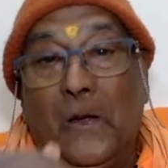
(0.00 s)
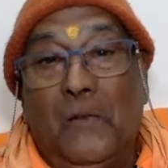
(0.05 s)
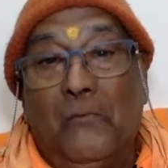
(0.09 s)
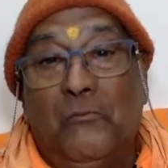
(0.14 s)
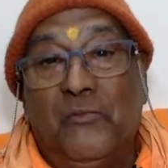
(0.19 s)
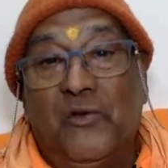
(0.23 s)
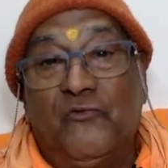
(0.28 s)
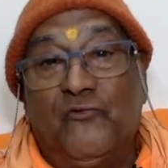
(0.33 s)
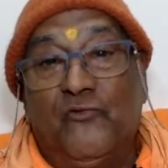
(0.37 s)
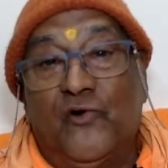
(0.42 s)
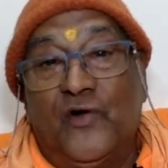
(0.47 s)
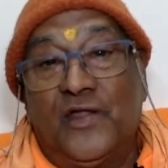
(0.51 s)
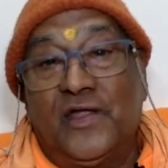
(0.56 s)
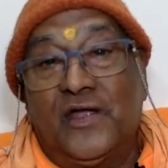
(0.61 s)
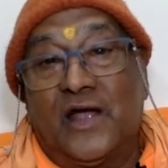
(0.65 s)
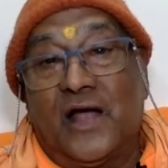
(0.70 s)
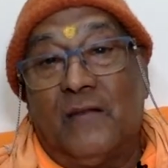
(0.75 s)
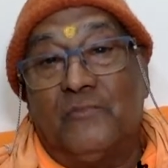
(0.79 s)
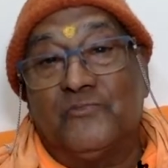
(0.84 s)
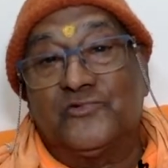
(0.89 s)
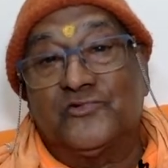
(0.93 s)
before he
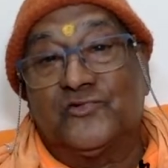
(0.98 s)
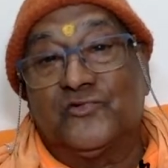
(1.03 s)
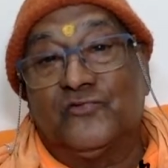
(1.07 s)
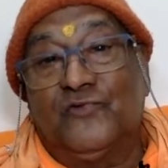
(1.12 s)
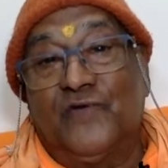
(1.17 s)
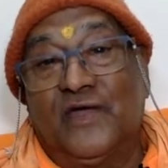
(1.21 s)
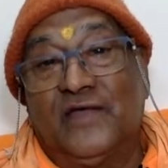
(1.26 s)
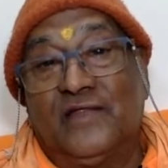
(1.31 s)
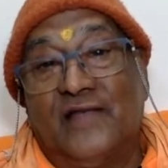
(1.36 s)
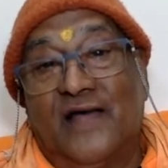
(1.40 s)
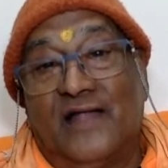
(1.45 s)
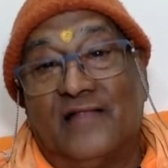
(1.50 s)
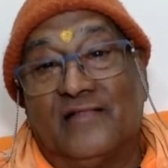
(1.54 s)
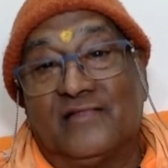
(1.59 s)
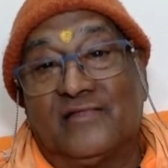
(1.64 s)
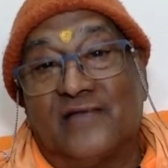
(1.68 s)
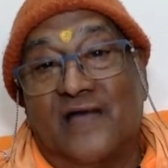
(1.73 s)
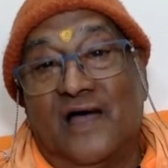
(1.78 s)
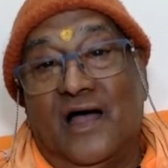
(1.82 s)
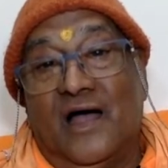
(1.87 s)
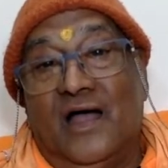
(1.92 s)
comes to
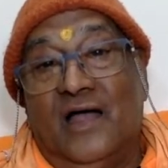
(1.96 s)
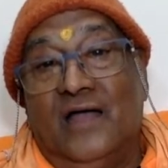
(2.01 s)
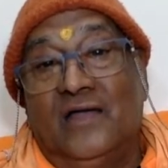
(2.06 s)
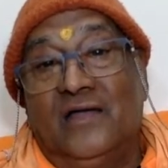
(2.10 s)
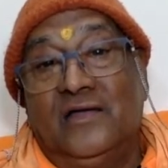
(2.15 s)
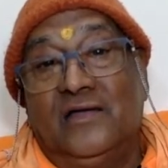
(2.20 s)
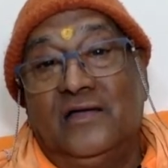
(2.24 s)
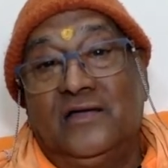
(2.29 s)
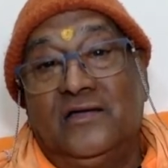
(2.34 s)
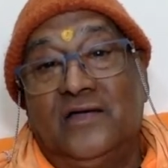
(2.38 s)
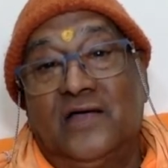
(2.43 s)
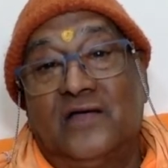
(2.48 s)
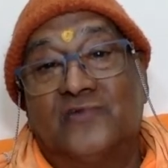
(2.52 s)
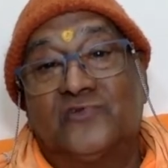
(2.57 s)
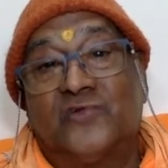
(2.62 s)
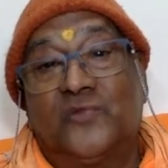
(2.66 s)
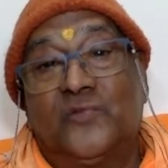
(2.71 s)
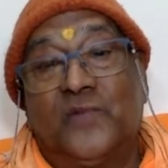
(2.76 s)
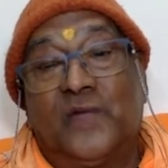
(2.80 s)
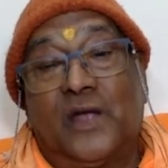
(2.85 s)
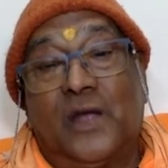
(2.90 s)
Vedanta, he has
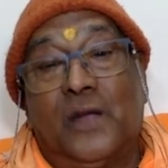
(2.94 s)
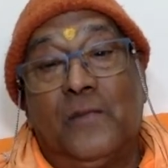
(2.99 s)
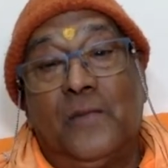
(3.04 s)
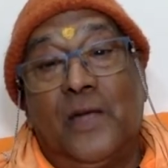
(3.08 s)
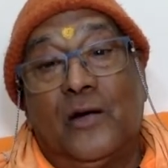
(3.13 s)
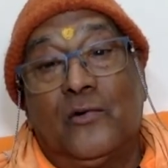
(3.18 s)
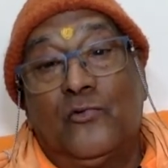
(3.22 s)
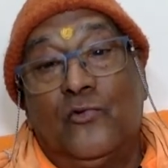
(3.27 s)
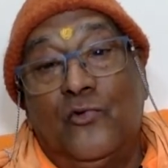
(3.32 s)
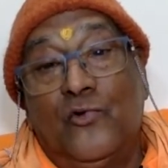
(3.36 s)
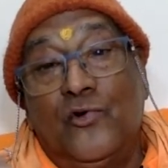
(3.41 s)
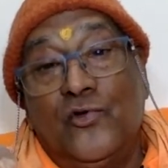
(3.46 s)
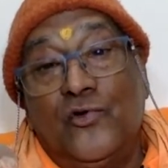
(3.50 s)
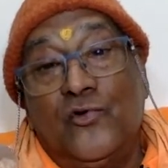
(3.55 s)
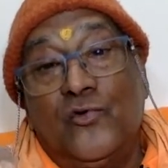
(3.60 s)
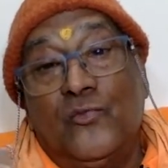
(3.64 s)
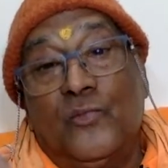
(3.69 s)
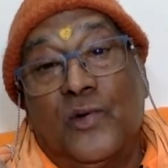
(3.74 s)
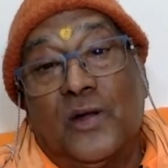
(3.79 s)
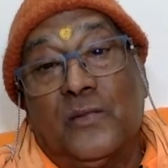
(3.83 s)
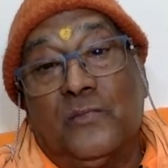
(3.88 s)
to become a good
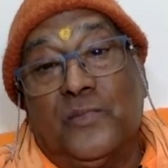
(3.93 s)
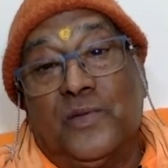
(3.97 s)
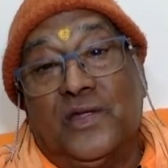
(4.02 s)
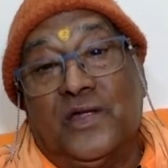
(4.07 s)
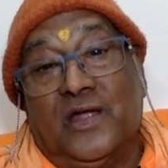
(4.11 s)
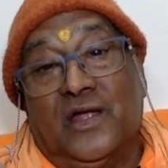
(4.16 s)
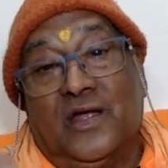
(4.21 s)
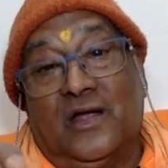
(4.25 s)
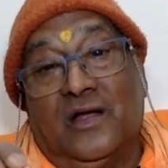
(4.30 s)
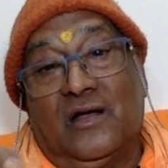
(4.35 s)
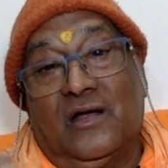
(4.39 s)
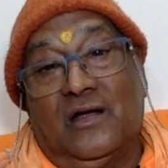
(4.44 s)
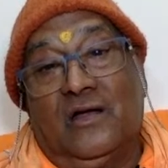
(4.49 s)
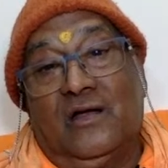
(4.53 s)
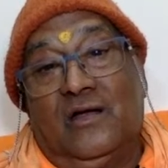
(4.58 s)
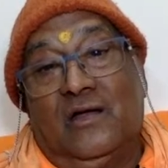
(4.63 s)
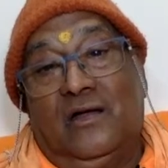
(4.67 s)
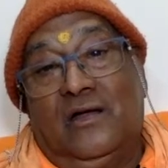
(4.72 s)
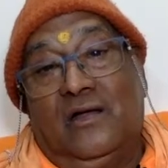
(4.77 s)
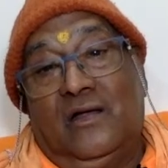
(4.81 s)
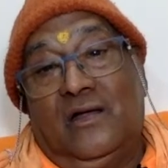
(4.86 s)
human being.
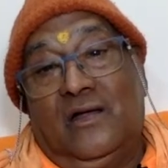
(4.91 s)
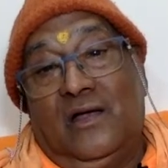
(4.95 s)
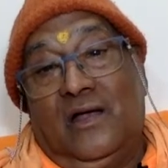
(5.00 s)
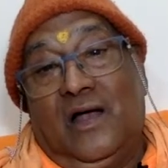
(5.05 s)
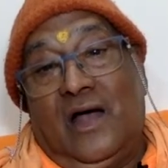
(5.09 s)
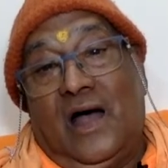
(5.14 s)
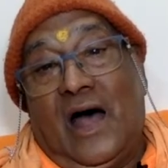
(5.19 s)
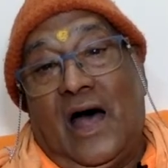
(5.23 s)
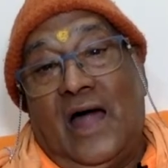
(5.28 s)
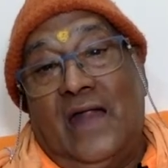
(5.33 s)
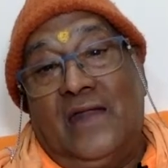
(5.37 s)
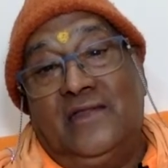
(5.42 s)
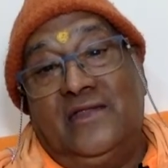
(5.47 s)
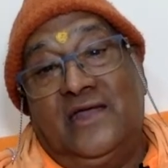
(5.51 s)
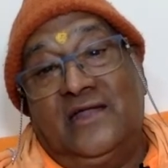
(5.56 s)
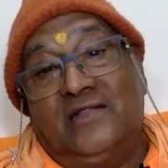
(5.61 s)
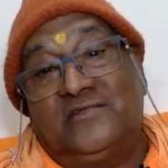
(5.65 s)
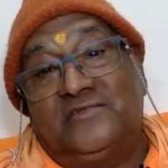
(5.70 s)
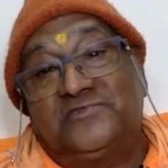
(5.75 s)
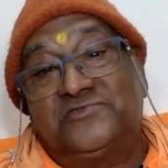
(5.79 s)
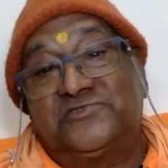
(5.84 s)

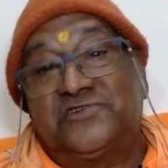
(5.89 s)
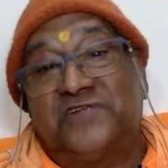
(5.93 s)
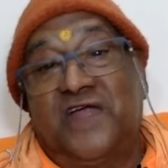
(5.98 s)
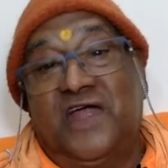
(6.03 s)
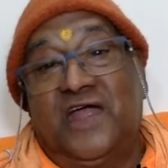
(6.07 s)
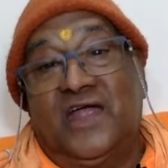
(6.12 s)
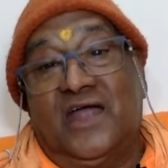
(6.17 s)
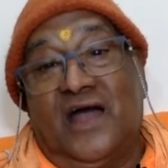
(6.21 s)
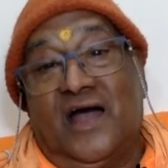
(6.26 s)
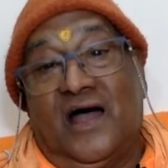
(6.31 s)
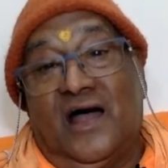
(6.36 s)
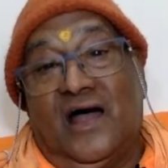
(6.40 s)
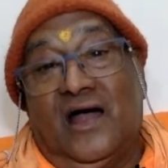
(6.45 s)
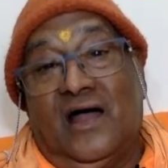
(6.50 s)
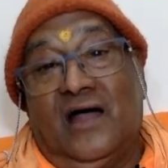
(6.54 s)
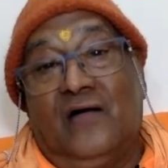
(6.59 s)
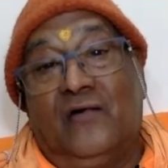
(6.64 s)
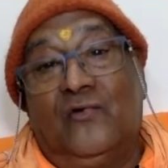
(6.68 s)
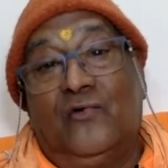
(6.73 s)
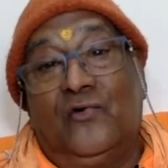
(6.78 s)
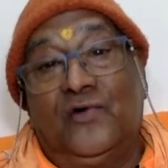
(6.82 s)
Anyat Shreya.
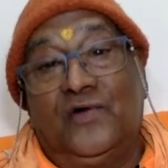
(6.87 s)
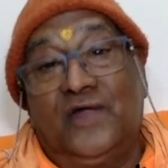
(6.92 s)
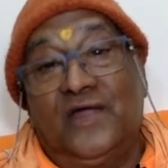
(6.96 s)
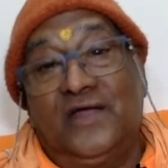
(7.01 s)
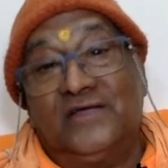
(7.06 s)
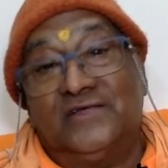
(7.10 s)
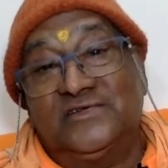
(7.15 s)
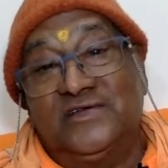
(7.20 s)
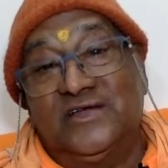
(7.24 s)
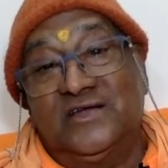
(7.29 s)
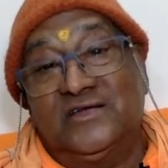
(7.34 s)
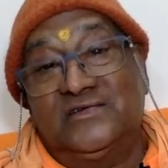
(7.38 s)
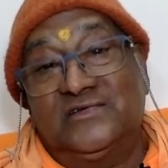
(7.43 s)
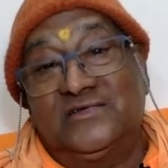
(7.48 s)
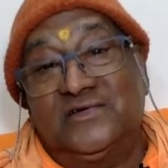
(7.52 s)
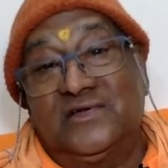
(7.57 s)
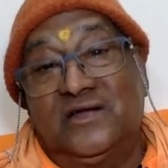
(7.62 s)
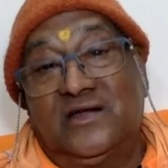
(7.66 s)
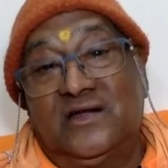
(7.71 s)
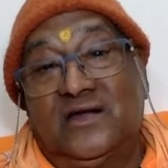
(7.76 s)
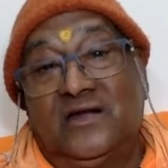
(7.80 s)
Goodness is
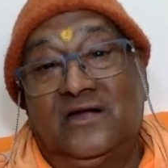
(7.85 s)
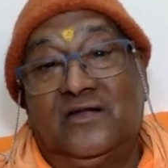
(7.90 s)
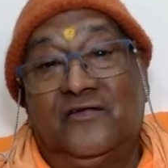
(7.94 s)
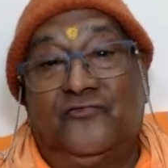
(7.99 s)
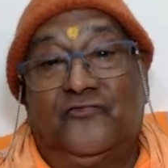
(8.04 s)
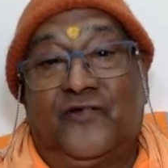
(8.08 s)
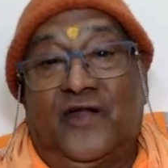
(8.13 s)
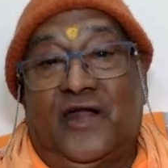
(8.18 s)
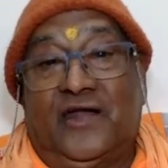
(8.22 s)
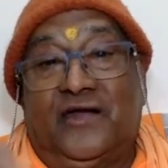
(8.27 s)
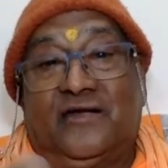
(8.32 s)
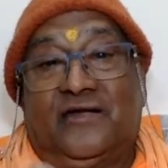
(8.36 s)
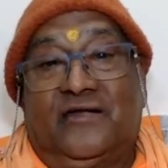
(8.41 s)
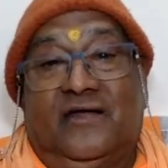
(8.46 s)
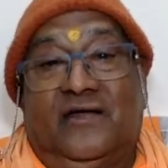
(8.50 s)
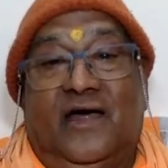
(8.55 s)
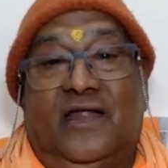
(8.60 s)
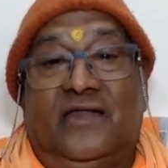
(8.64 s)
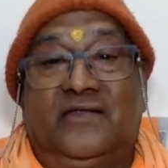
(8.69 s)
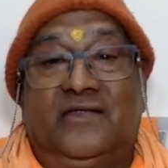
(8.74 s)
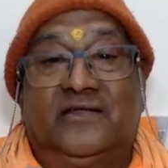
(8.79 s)
different.
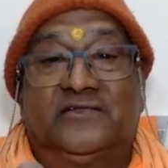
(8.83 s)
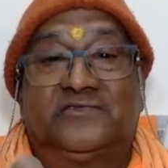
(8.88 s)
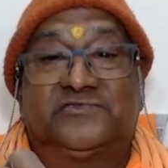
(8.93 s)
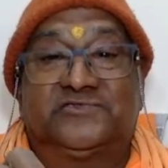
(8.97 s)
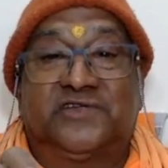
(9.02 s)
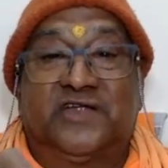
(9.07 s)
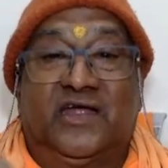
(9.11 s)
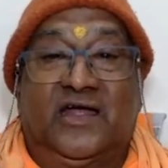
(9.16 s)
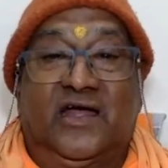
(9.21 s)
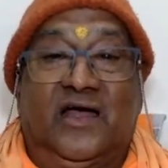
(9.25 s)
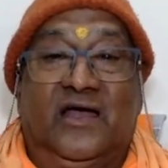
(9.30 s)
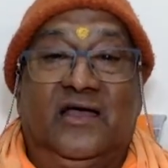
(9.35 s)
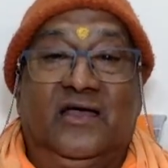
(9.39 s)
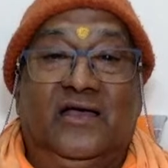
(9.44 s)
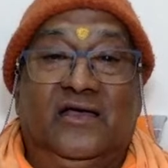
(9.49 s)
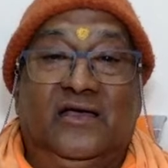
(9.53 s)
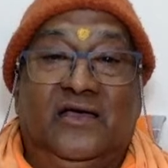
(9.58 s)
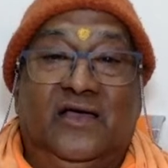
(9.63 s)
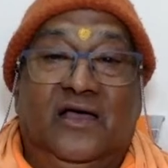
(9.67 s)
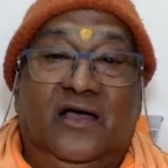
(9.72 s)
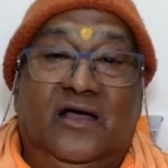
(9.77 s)
Anyat Shreya.
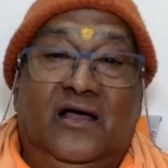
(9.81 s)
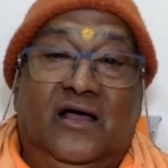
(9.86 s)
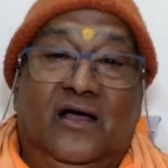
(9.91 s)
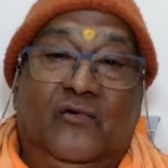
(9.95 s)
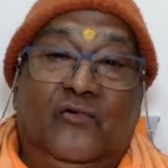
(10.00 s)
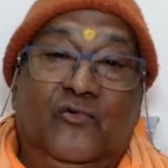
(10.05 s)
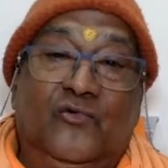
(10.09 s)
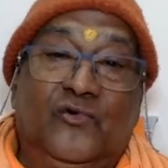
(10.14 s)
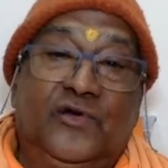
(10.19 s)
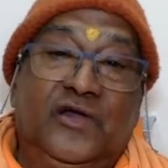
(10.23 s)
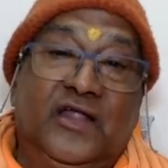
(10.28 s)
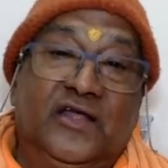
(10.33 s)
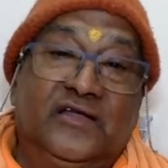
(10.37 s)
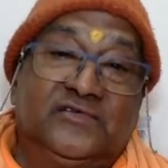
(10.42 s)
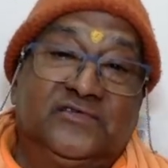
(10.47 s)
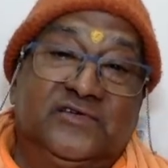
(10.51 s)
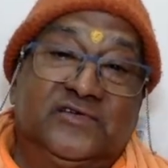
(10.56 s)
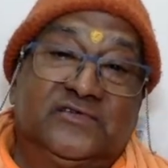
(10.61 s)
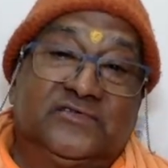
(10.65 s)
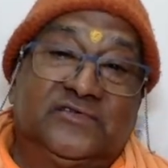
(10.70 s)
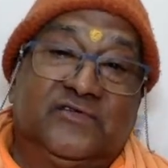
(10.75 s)

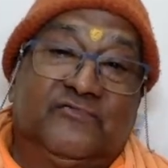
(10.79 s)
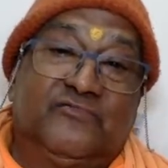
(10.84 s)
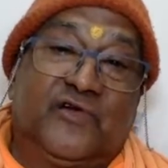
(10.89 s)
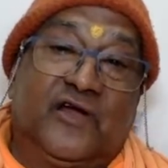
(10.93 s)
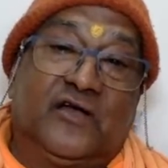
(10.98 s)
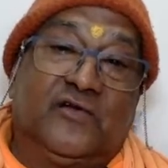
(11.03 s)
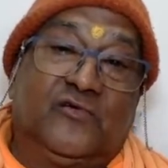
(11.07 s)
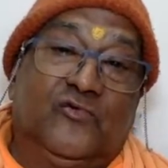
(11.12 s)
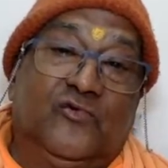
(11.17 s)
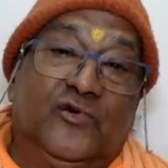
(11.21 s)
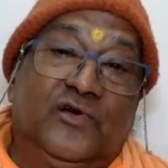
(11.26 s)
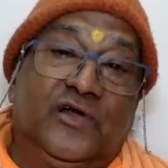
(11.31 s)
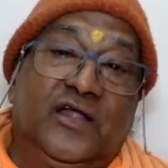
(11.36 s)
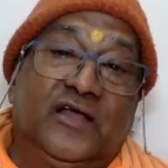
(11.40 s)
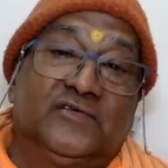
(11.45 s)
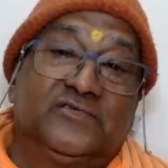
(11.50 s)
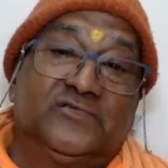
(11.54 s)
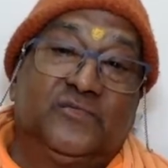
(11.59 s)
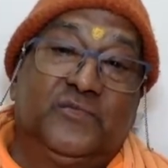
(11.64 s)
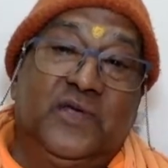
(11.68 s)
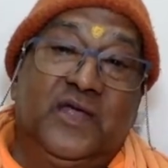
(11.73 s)
Goodness is different.
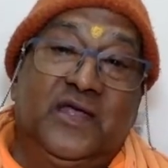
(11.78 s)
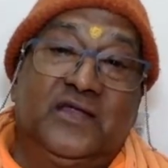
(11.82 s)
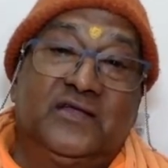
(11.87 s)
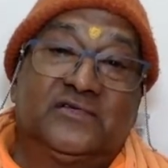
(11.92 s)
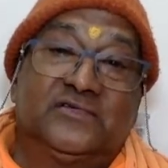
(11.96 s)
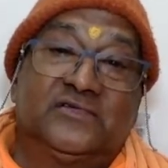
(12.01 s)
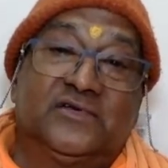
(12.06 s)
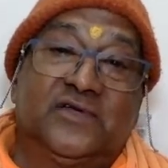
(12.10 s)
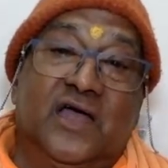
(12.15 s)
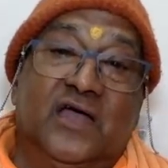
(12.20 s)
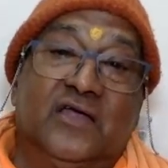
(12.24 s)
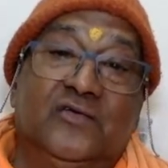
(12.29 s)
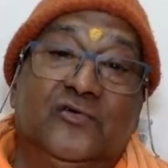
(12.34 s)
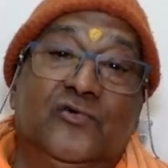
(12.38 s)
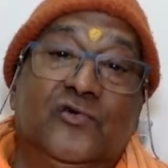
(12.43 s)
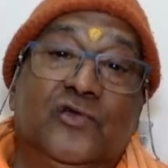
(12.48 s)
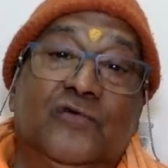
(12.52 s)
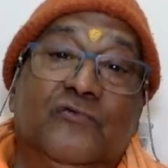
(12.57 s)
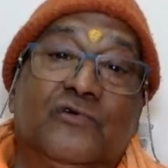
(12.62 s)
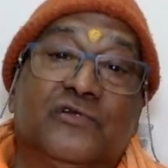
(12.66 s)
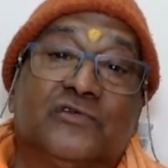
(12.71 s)
Goodness means a
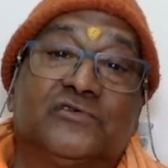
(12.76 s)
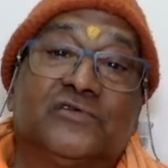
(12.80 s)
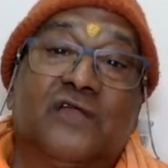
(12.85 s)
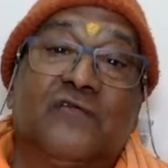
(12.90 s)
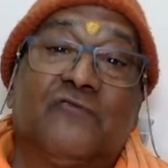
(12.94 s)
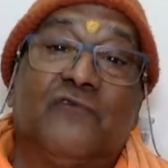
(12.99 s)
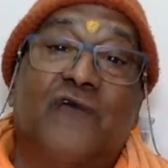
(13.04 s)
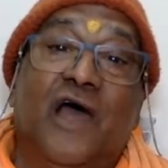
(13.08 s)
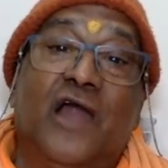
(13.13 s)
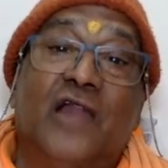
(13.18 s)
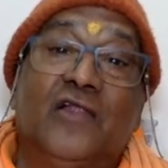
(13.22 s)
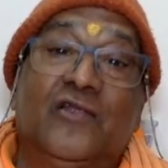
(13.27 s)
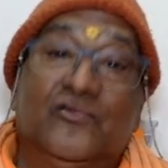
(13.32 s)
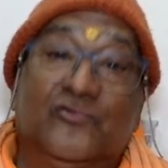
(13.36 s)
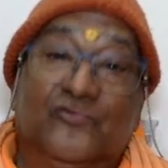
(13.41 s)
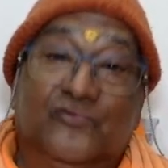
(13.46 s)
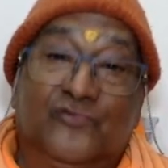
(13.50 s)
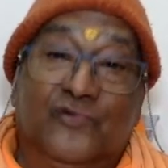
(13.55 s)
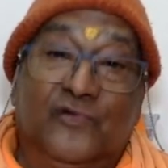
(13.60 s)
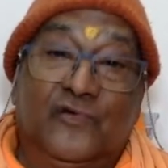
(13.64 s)
universal value,